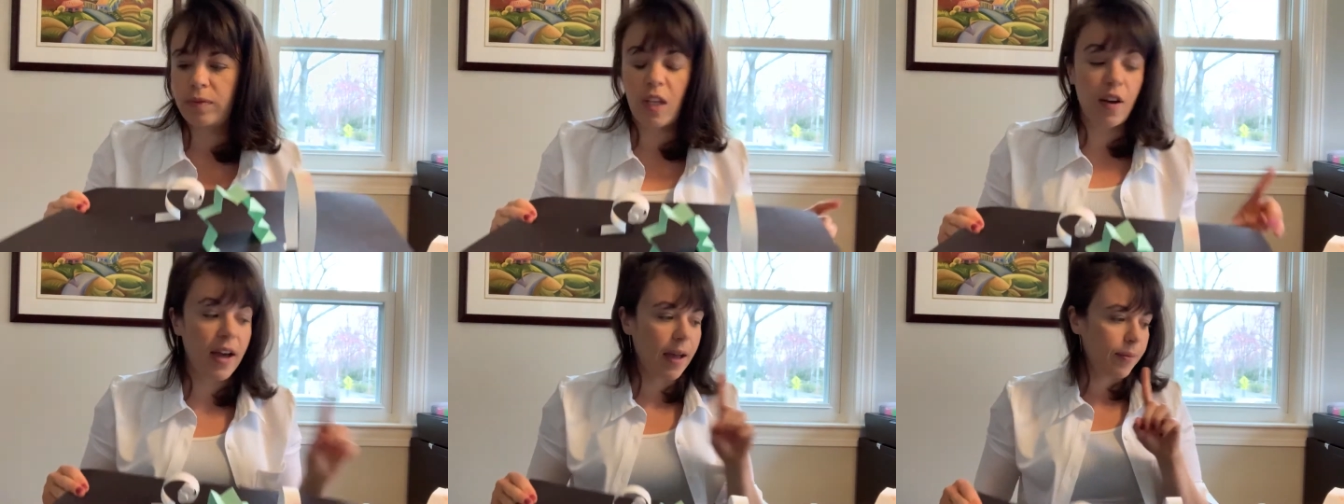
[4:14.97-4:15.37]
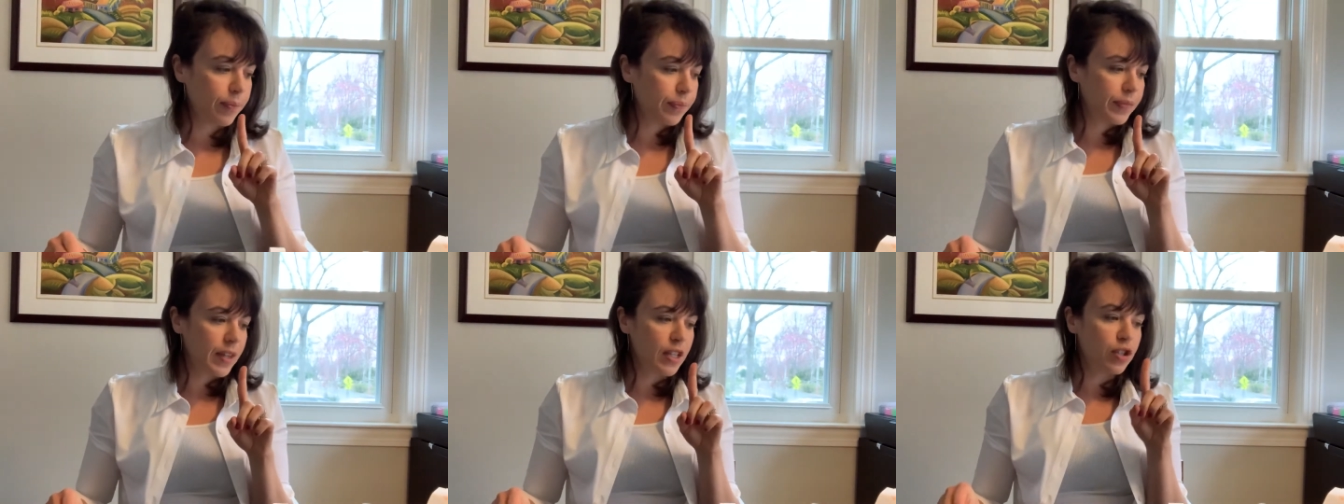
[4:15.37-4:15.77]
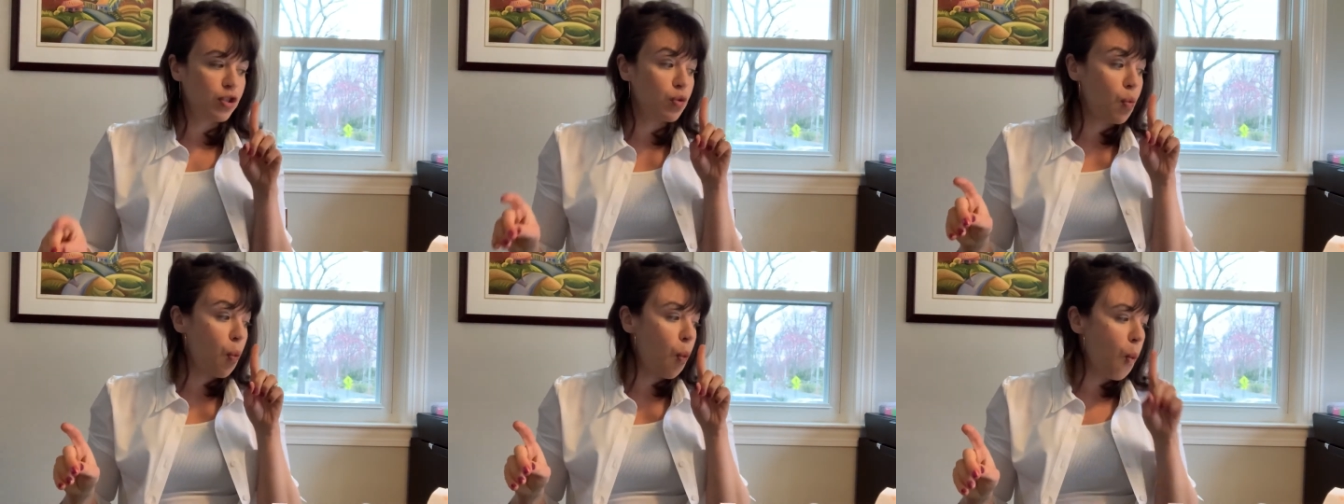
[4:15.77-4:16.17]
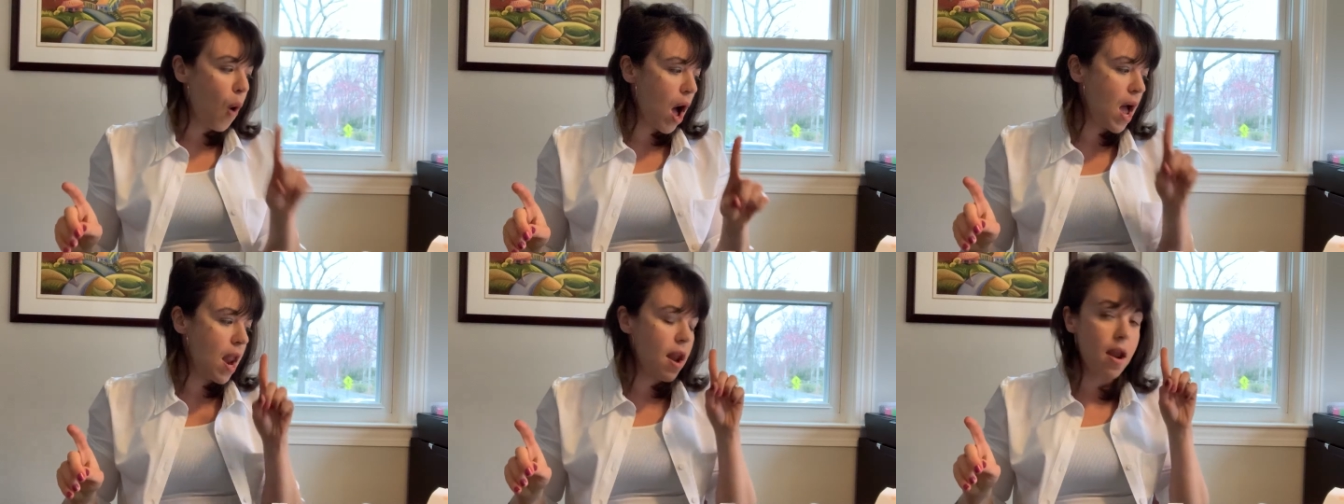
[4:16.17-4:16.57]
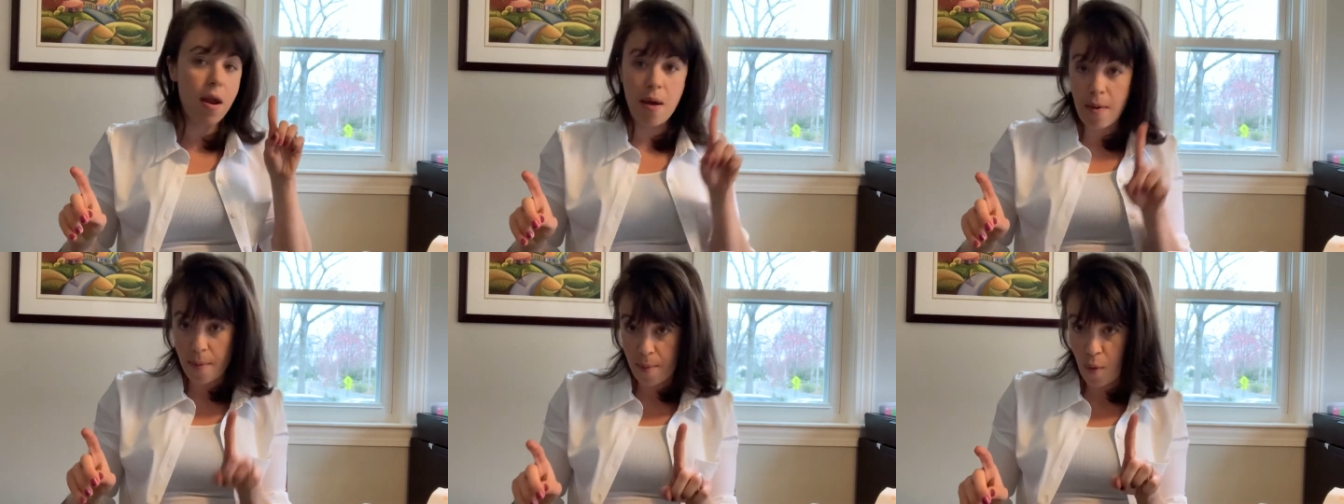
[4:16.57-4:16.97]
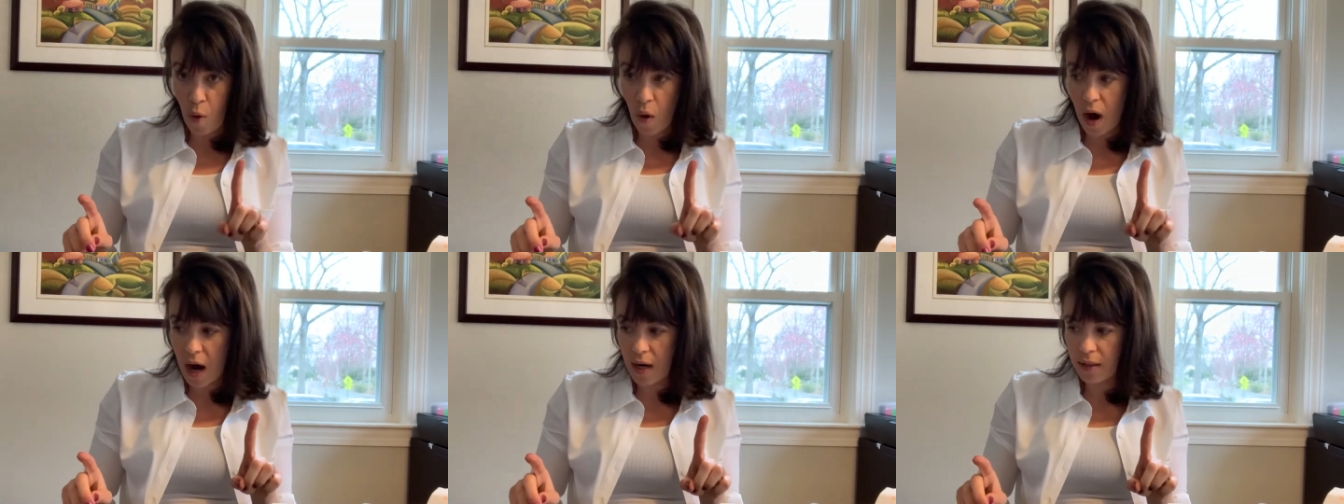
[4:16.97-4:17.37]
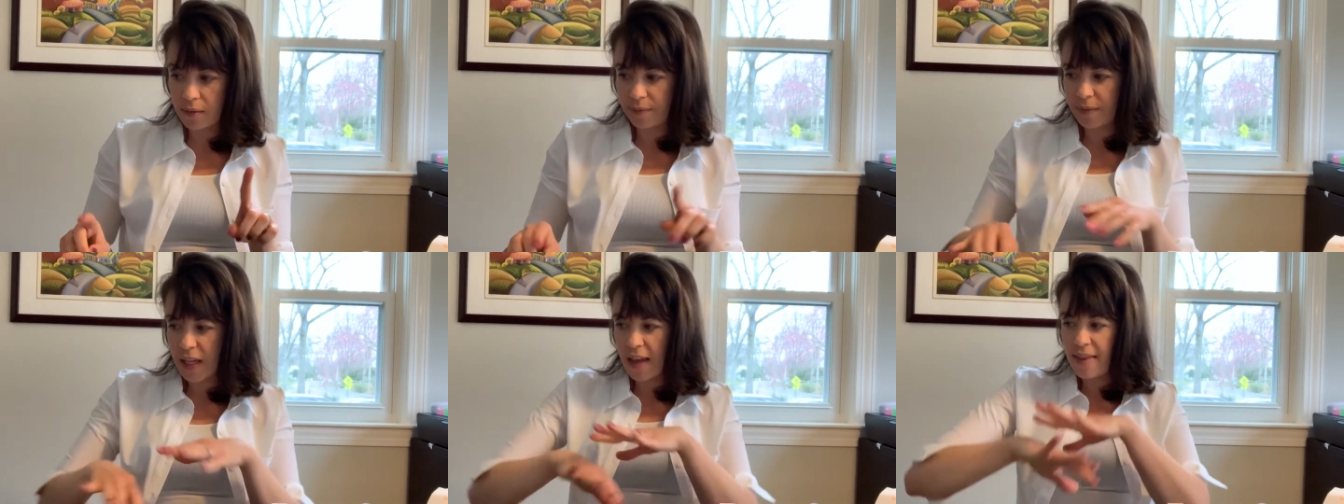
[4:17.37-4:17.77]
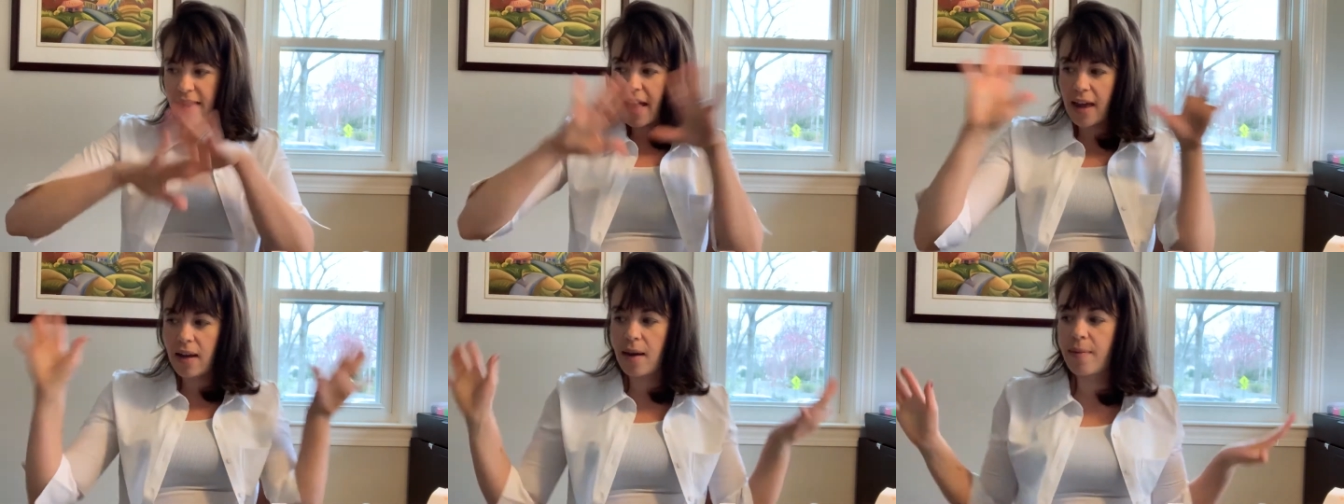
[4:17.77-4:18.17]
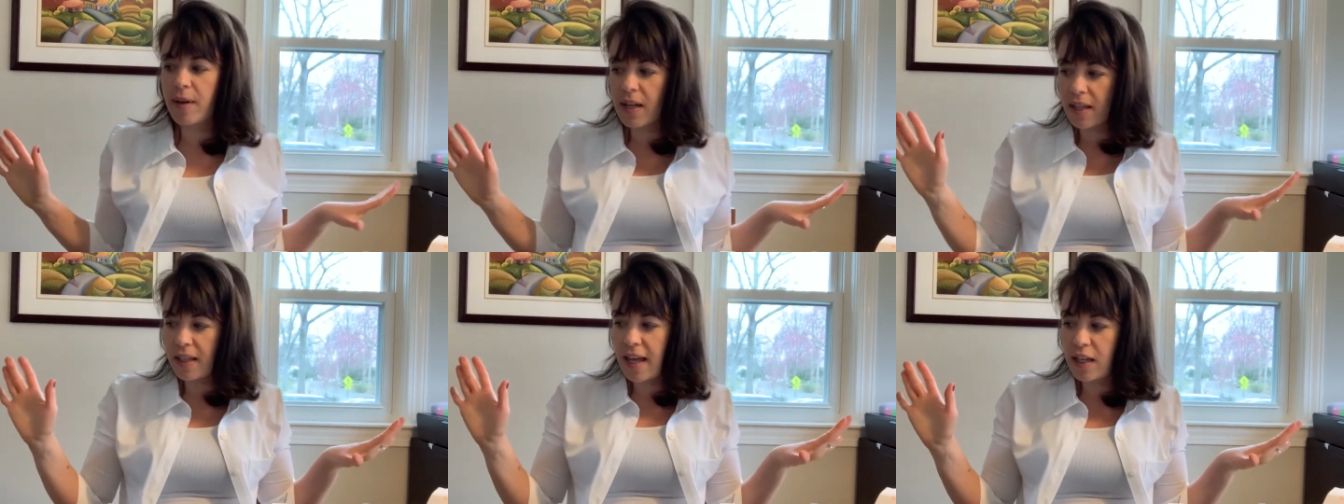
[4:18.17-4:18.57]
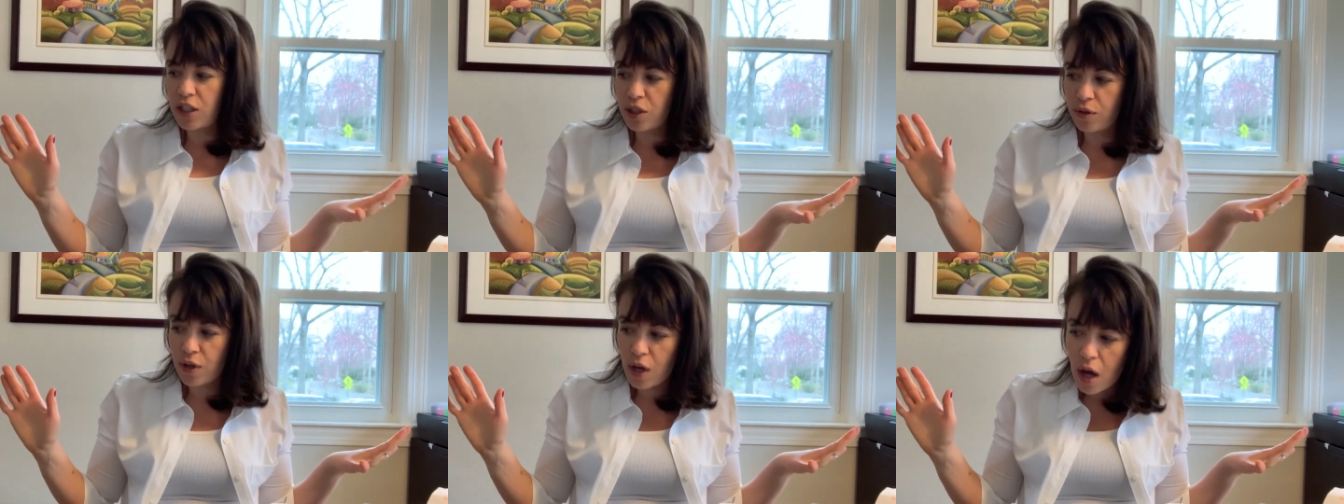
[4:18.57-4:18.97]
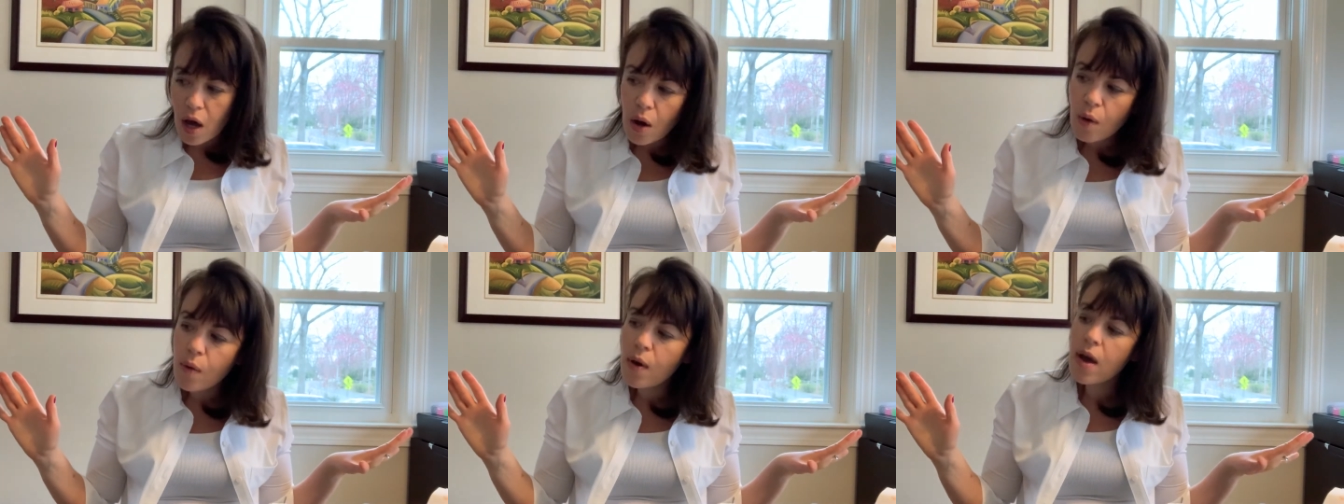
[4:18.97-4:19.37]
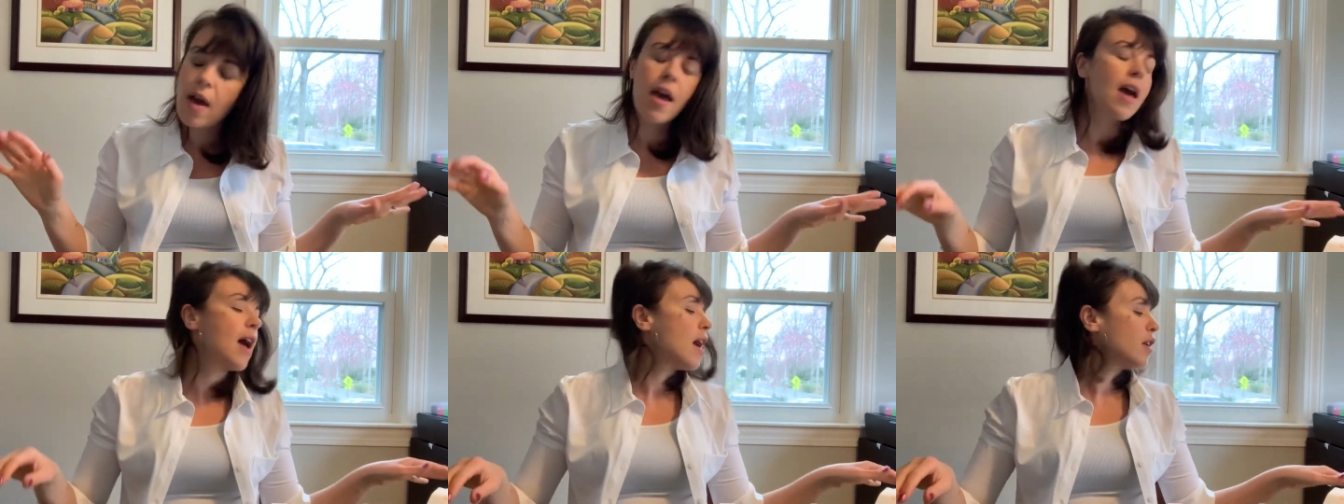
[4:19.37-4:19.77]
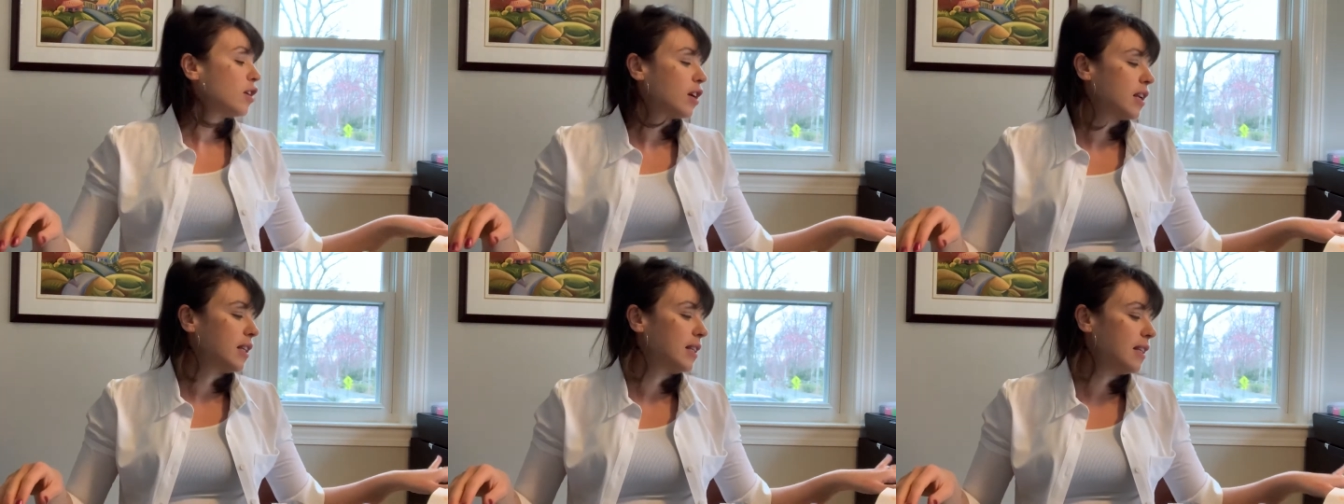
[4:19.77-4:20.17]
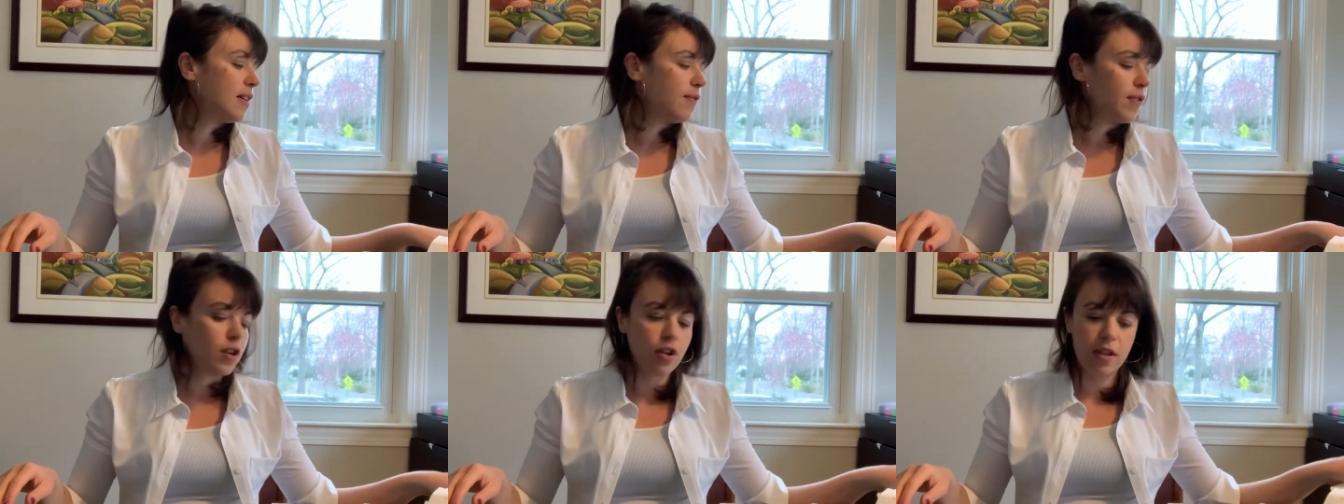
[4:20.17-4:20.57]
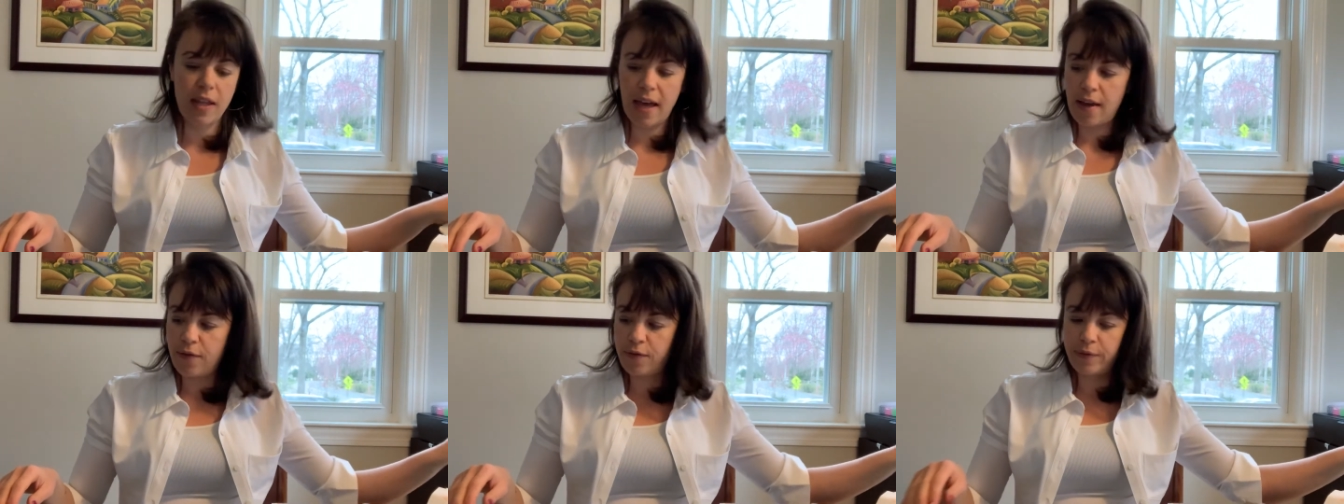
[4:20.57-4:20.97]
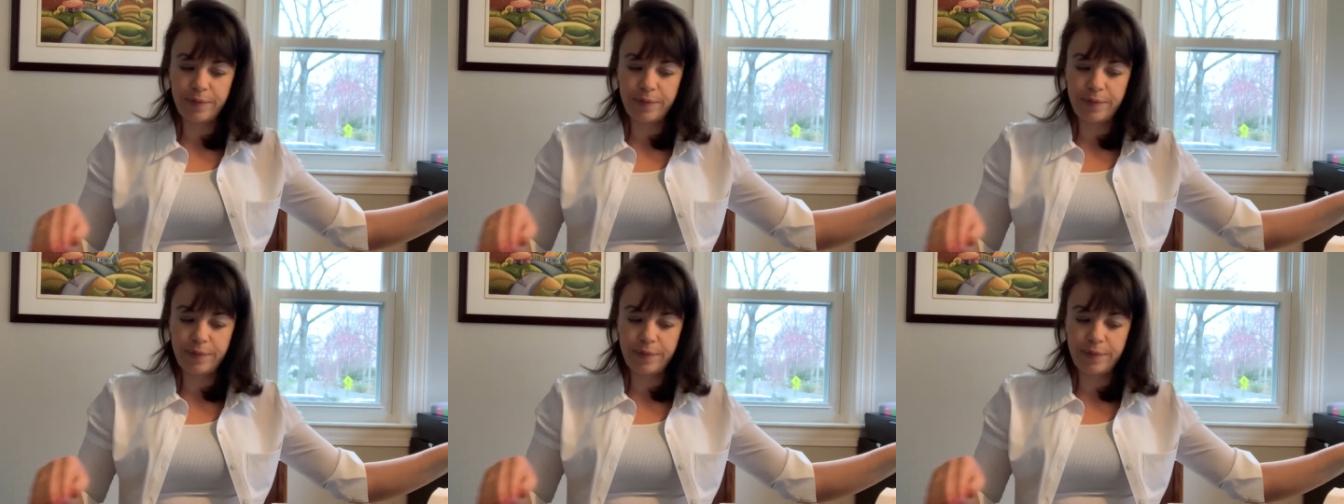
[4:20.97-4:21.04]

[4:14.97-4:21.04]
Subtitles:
Okay, let's do one more. And then I'm gonna let you go and you're gonna live your life.